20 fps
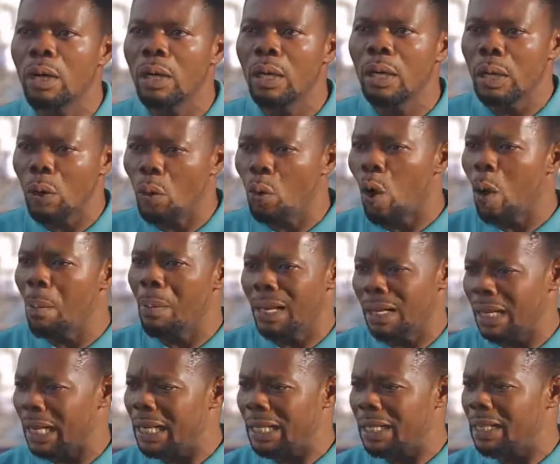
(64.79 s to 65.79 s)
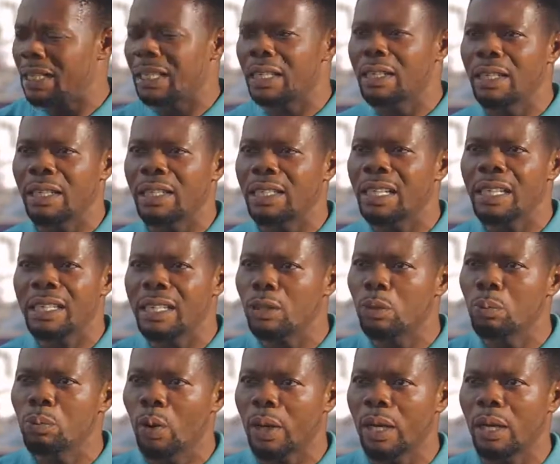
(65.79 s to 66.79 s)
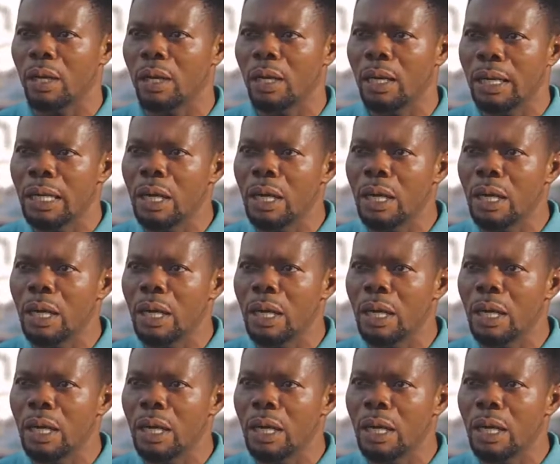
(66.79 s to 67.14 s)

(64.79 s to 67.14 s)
they will come and light cigarettes, started smoking.